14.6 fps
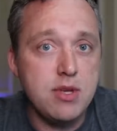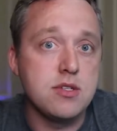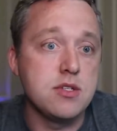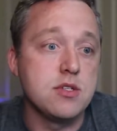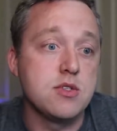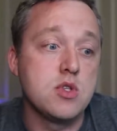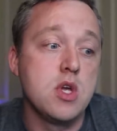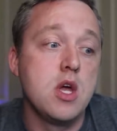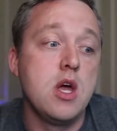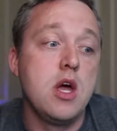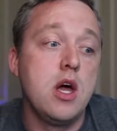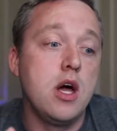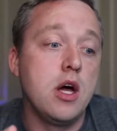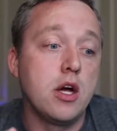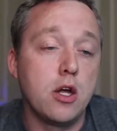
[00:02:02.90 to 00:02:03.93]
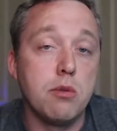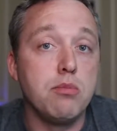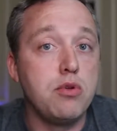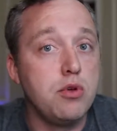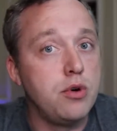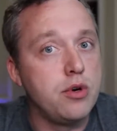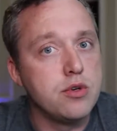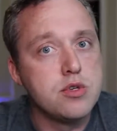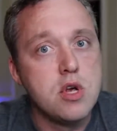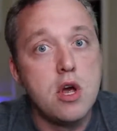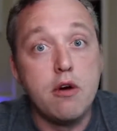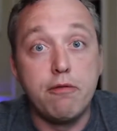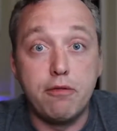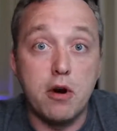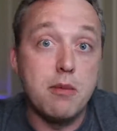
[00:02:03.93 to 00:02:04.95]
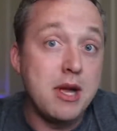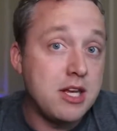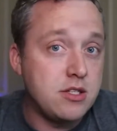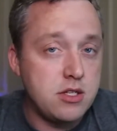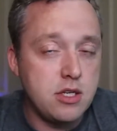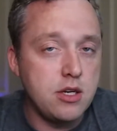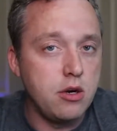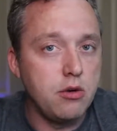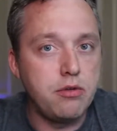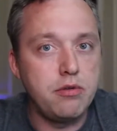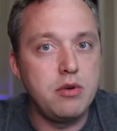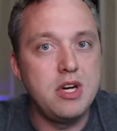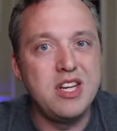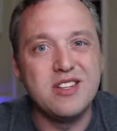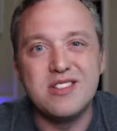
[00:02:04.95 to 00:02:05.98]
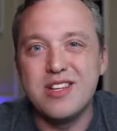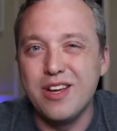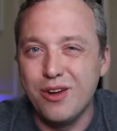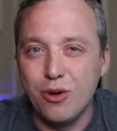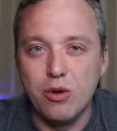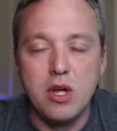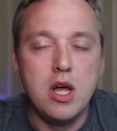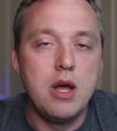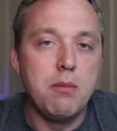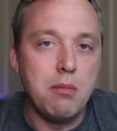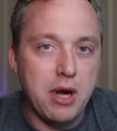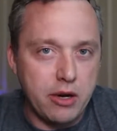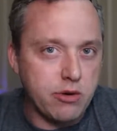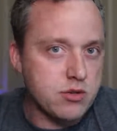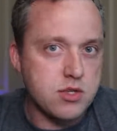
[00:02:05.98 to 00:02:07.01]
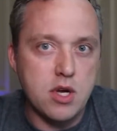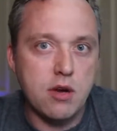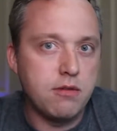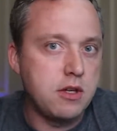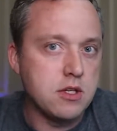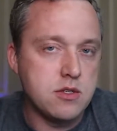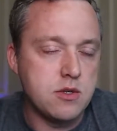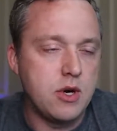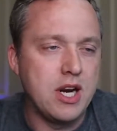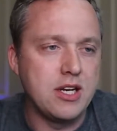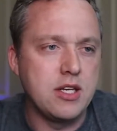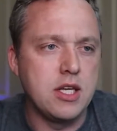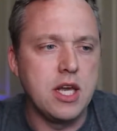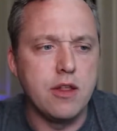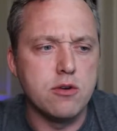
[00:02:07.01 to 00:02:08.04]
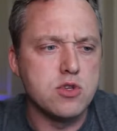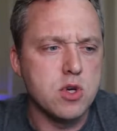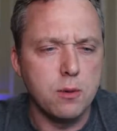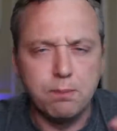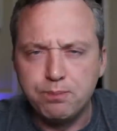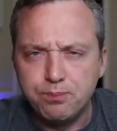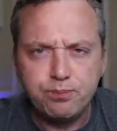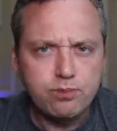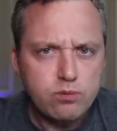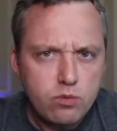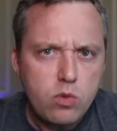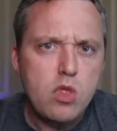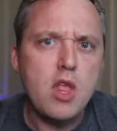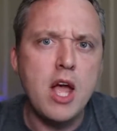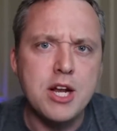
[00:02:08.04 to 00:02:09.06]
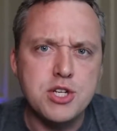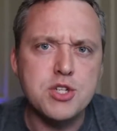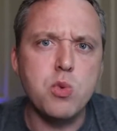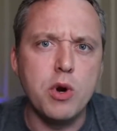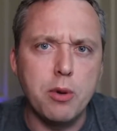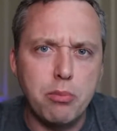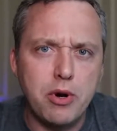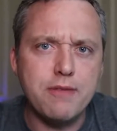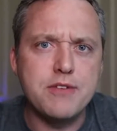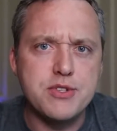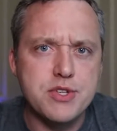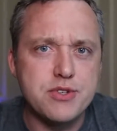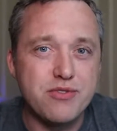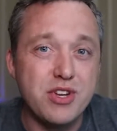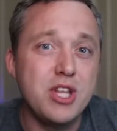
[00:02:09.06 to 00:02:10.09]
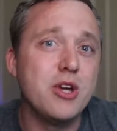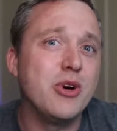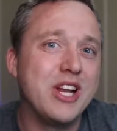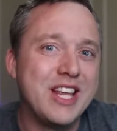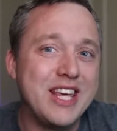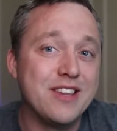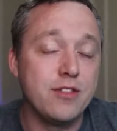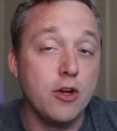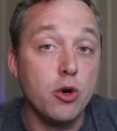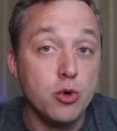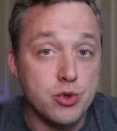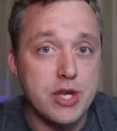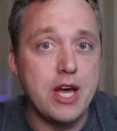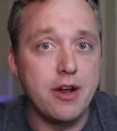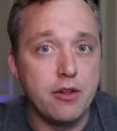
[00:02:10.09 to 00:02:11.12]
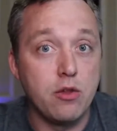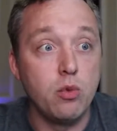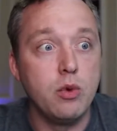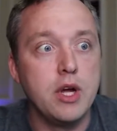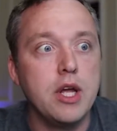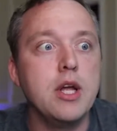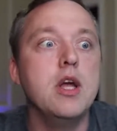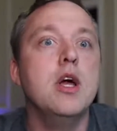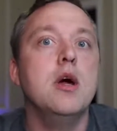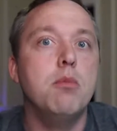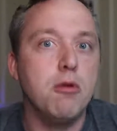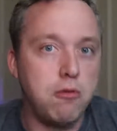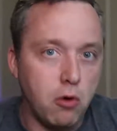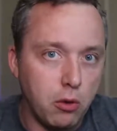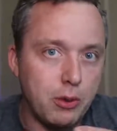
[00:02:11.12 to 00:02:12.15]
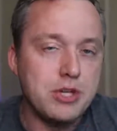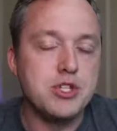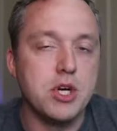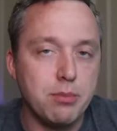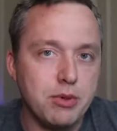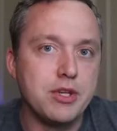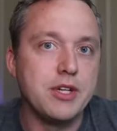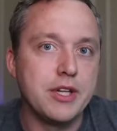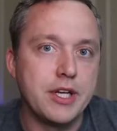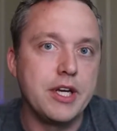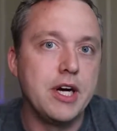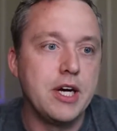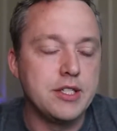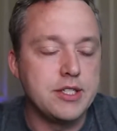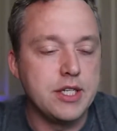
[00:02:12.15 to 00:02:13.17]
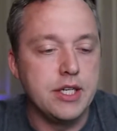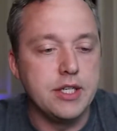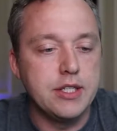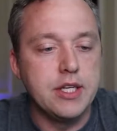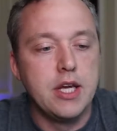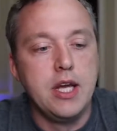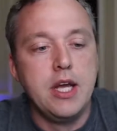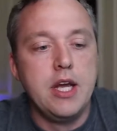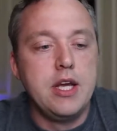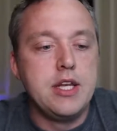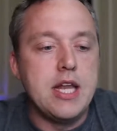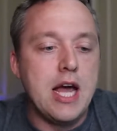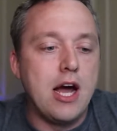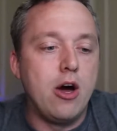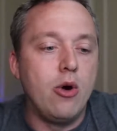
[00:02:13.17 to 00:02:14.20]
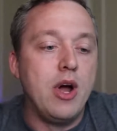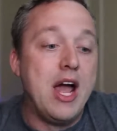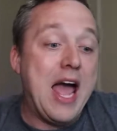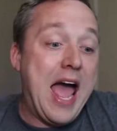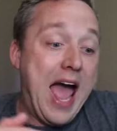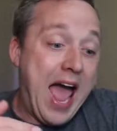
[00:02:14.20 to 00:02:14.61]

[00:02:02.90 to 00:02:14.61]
business computers from 1803 until Microsoft gets their act together. So I just want to preface this video and get those out of the way before we jump into the content. Now,